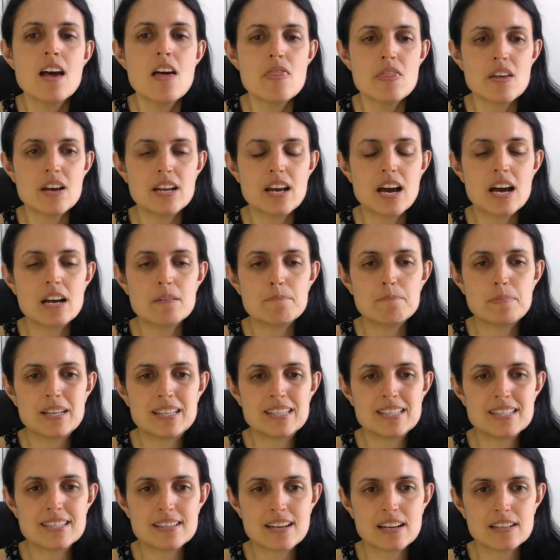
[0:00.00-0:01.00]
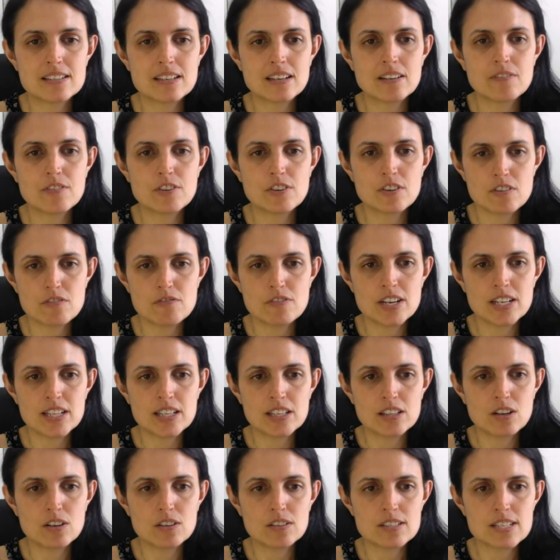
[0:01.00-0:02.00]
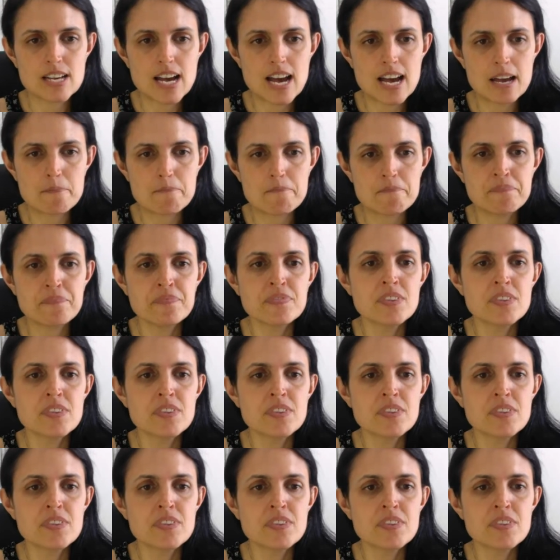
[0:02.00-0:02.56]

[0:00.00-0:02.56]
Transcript: that had been static for a really long time.